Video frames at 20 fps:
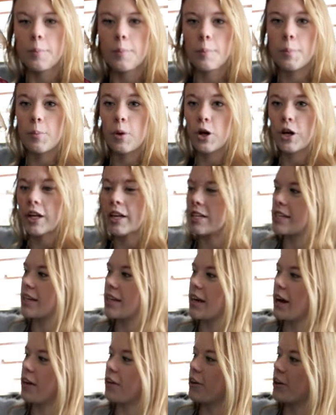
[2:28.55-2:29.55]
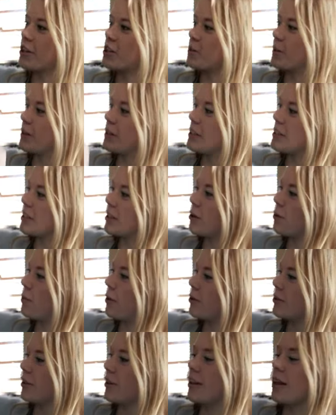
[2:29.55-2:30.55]
burgundy color and she put these cute
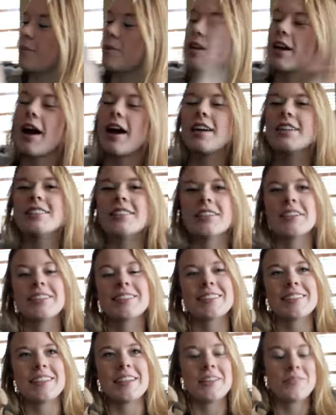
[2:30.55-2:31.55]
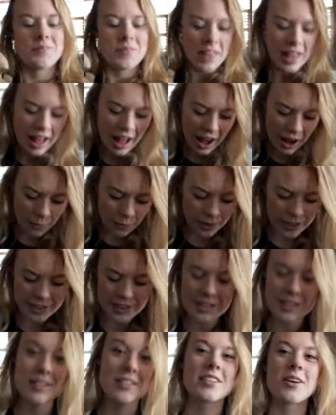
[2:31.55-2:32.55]
bows on them and I seriously, I
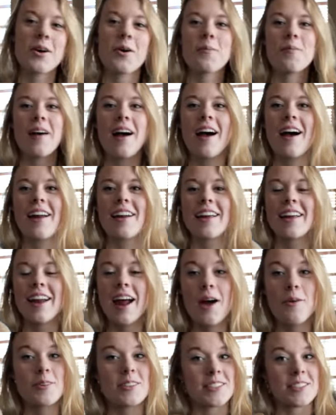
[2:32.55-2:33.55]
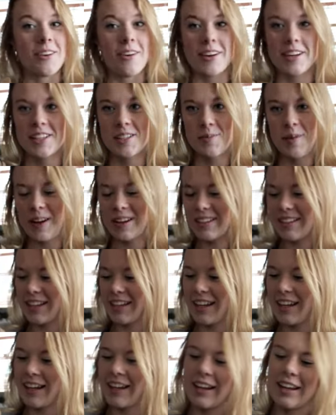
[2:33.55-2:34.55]
wanted these so bad and I was not
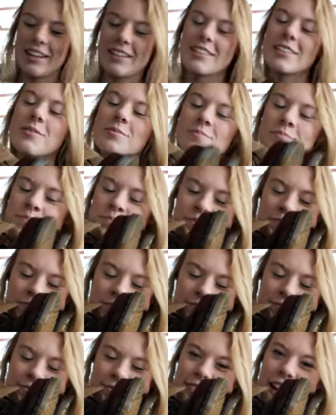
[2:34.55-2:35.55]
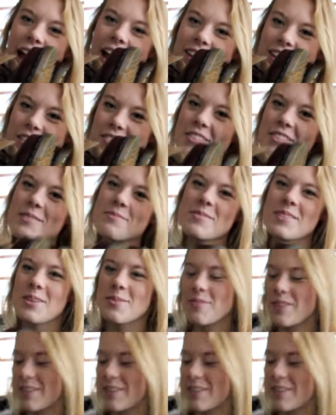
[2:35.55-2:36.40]
expecting it and I love them so